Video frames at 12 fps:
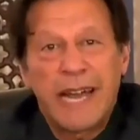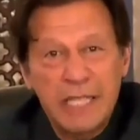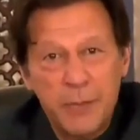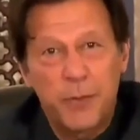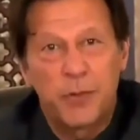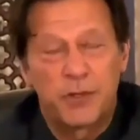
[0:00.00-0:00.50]

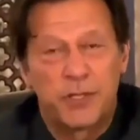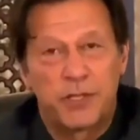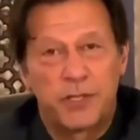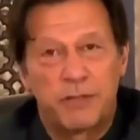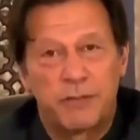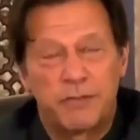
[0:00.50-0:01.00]

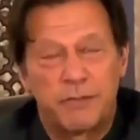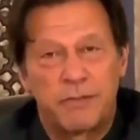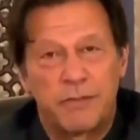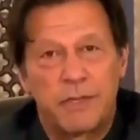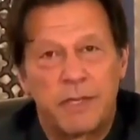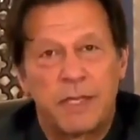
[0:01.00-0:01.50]
exports.
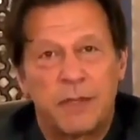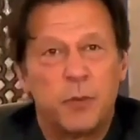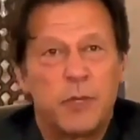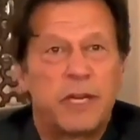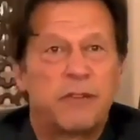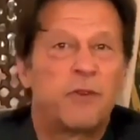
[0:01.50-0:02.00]

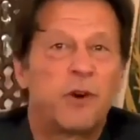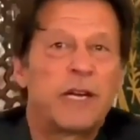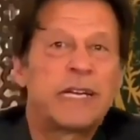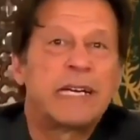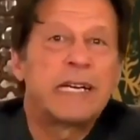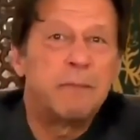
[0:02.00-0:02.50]
We have
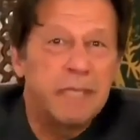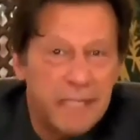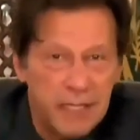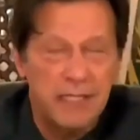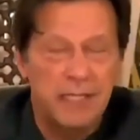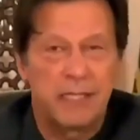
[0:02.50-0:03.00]
falling
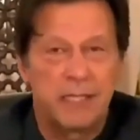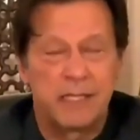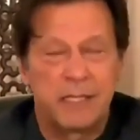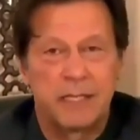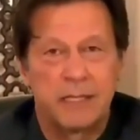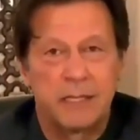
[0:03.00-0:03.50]

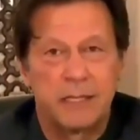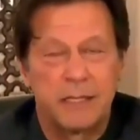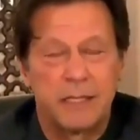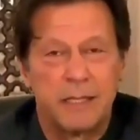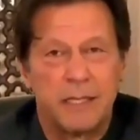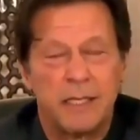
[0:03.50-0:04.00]
remittances.
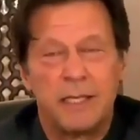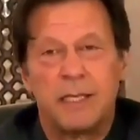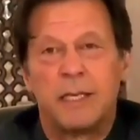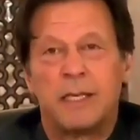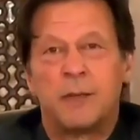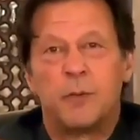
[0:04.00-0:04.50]

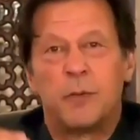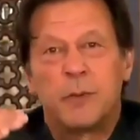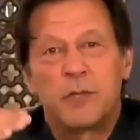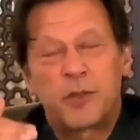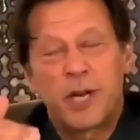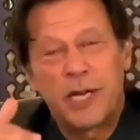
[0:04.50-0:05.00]
We
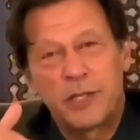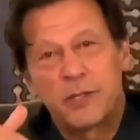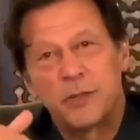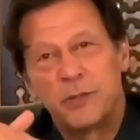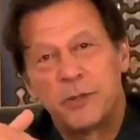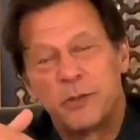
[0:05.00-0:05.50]
were trying
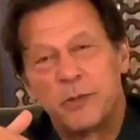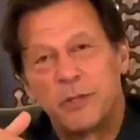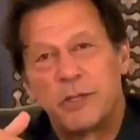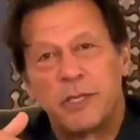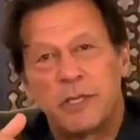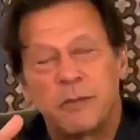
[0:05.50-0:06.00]
to
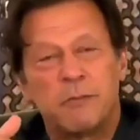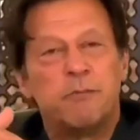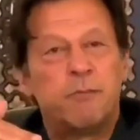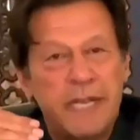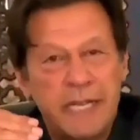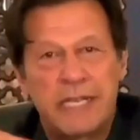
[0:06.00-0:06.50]

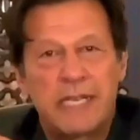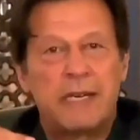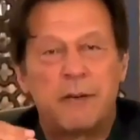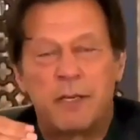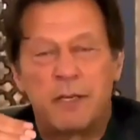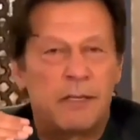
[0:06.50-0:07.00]
big,
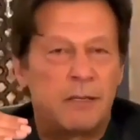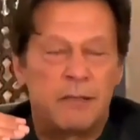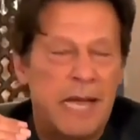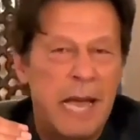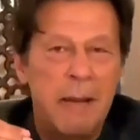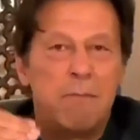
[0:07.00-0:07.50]

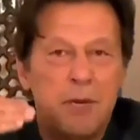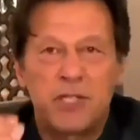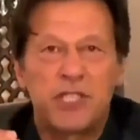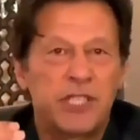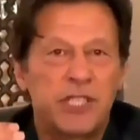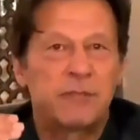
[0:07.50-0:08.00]
uh,
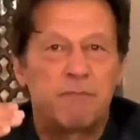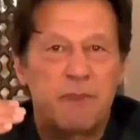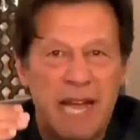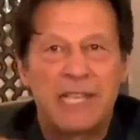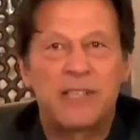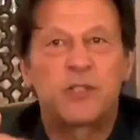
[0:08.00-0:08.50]
ambitious
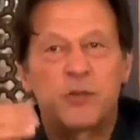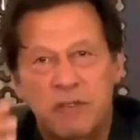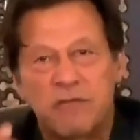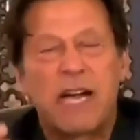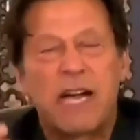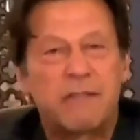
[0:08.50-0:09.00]
plans to
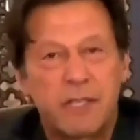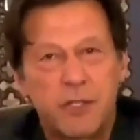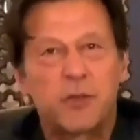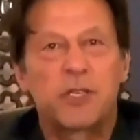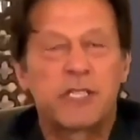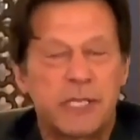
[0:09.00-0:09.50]
revive our
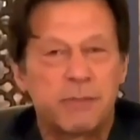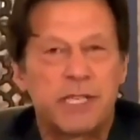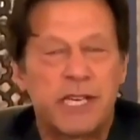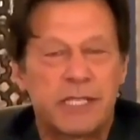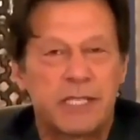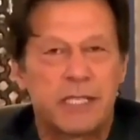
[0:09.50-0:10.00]
tourism
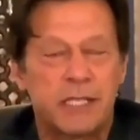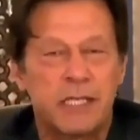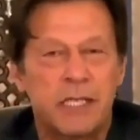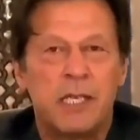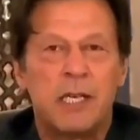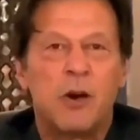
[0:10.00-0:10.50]
sector.
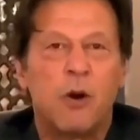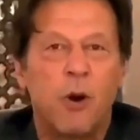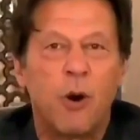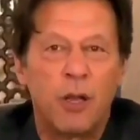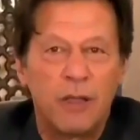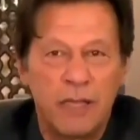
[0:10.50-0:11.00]

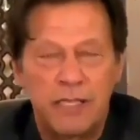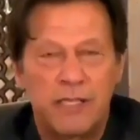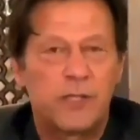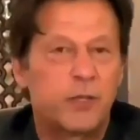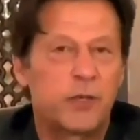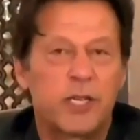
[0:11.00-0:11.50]
All
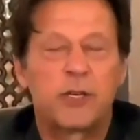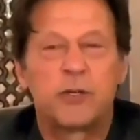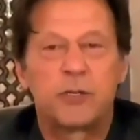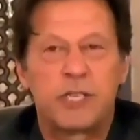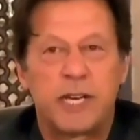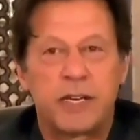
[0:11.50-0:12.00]
this took a
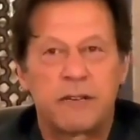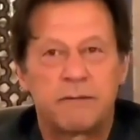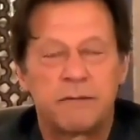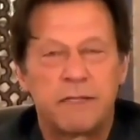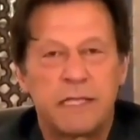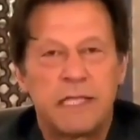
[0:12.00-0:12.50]
nosedive.
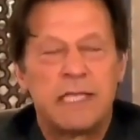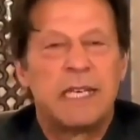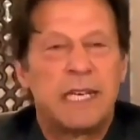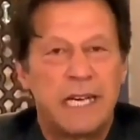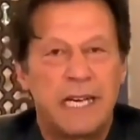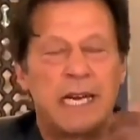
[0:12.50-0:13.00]

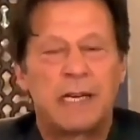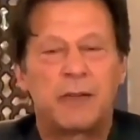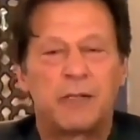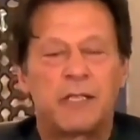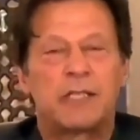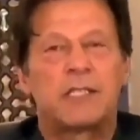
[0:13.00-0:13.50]
And I
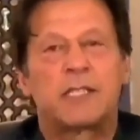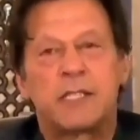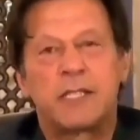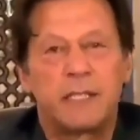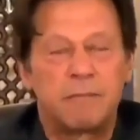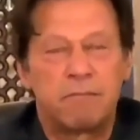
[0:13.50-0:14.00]
know that this
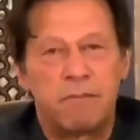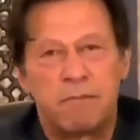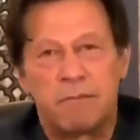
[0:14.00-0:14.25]
is the